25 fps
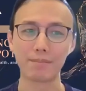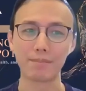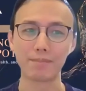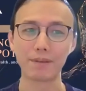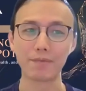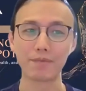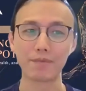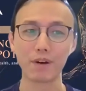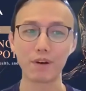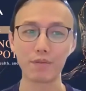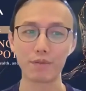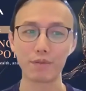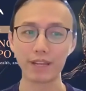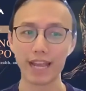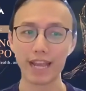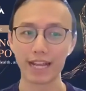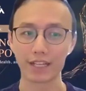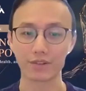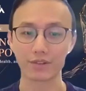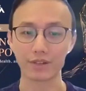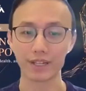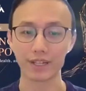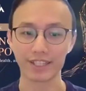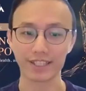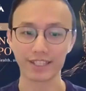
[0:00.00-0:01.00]
before we
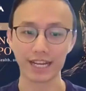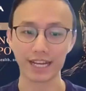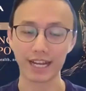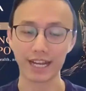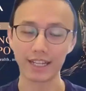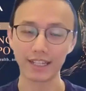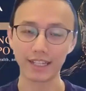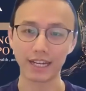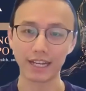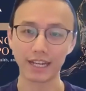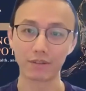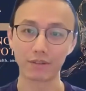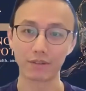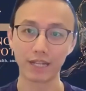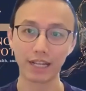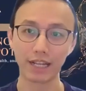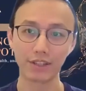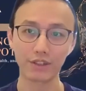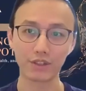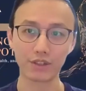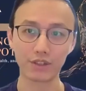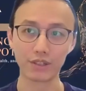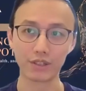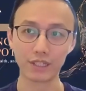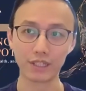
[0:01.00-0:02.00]
actually start, I would like
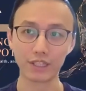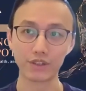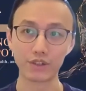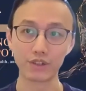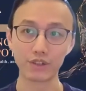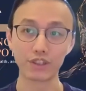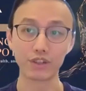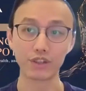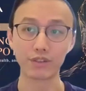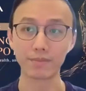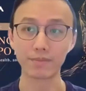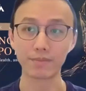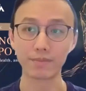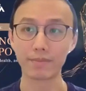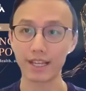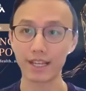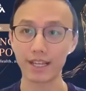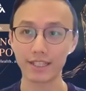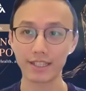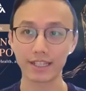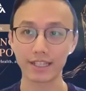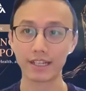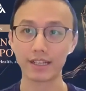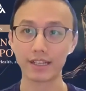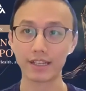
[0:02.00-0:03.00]
to introduce
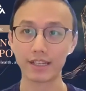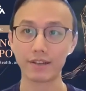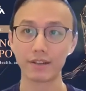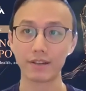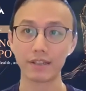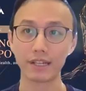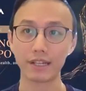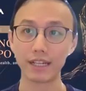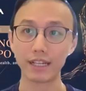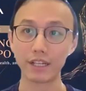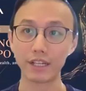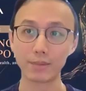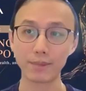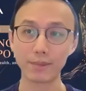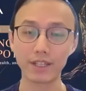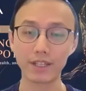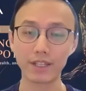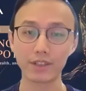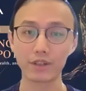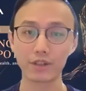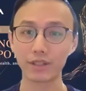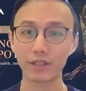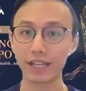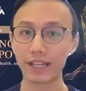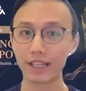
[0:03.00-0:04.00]
Matt a little bit
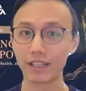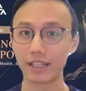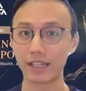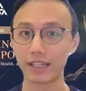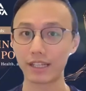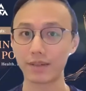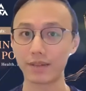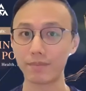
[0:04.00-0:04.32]
so that